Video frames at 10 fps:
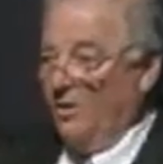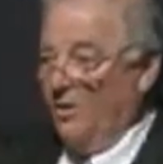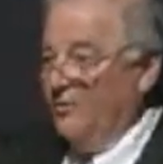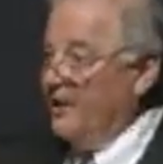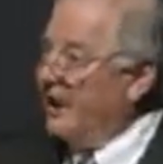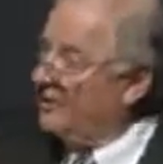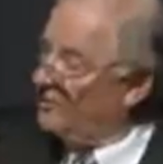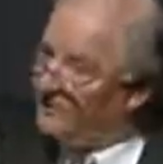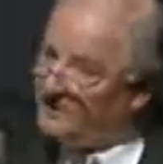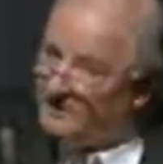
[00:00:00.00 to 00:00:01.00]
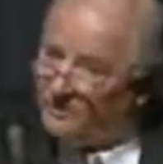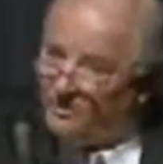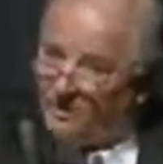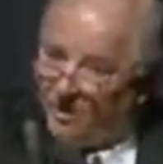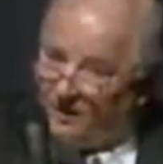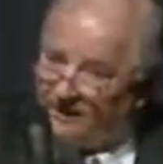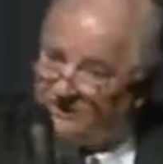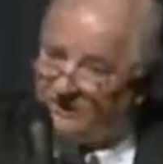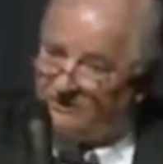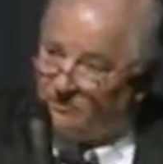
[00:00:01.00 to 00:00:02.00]
on the other political
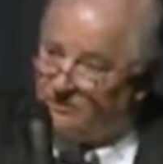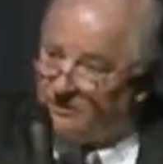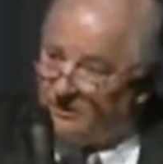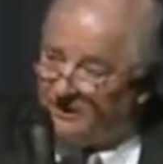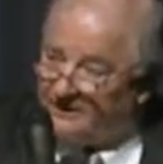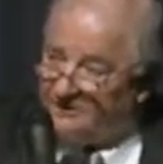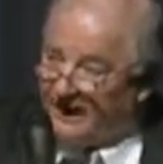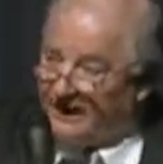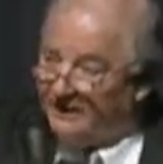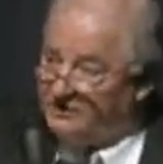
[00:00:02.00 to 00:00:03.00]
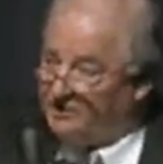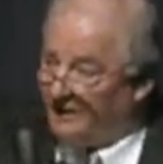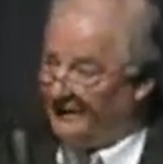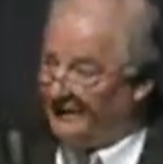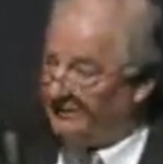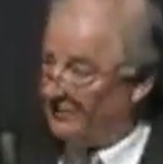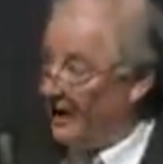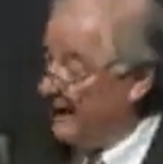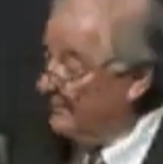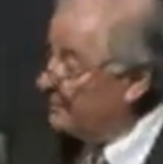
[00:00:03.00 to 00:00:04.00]
parties that were still extant in Germany at the
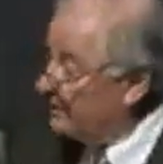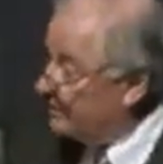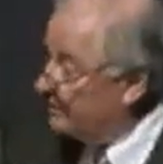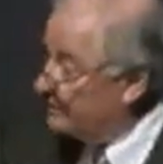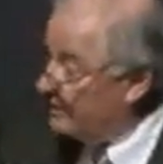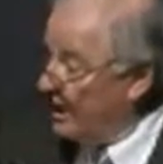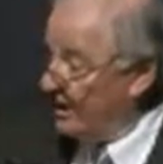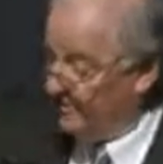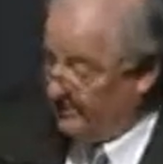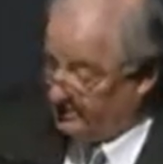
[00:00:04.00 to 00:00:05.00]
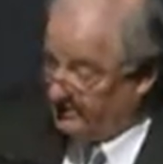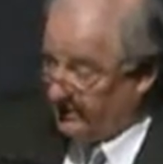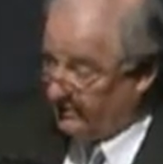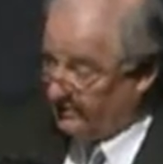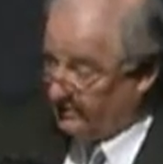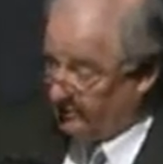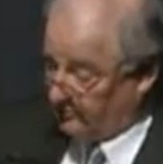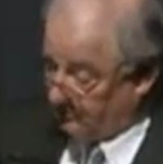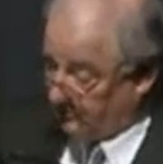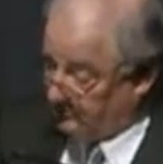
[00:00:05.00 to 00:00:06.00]
time, particularly the communists and the
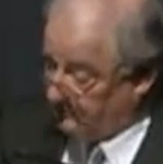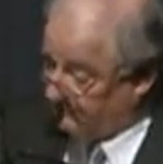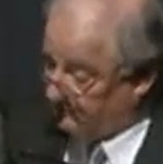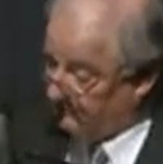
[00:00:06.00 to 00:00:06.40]
socialists.